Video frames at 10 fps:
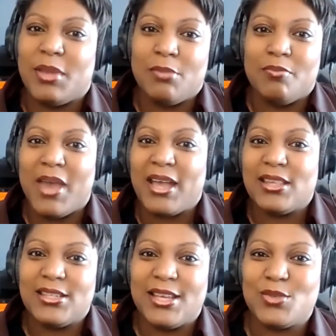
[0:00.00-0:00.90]
I mean, back
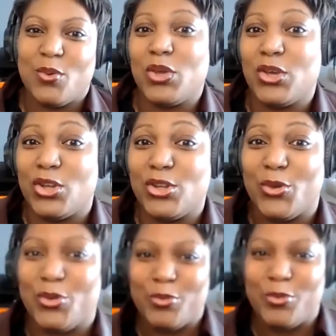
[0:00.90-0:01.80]
in the days when we could
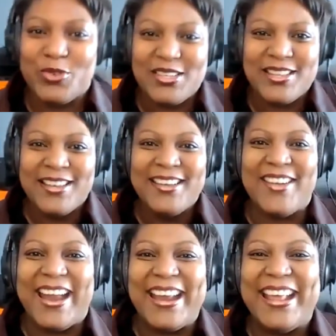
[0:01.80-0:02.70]
go to the movies,
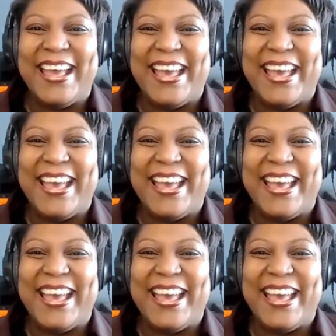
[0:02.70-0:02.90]
right?